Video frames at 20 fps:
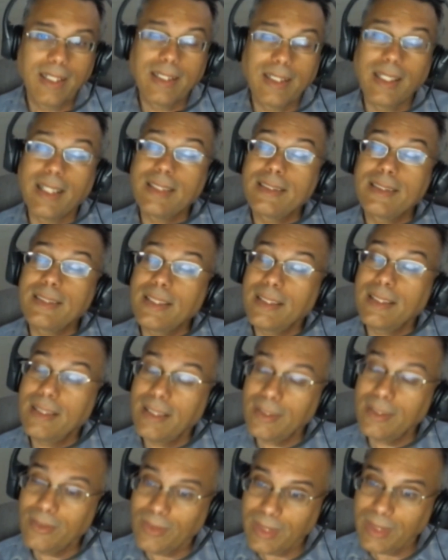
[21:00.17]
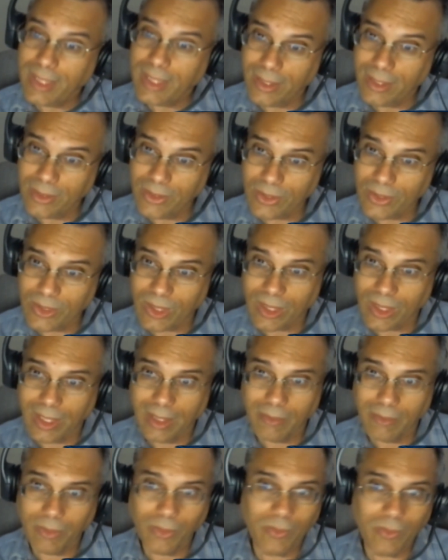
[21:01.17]
That's another conscious
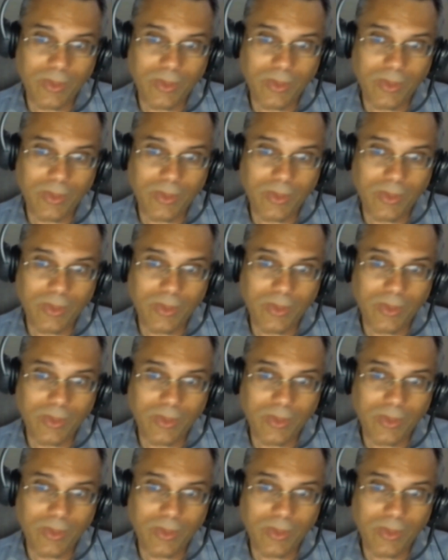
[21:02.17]
level.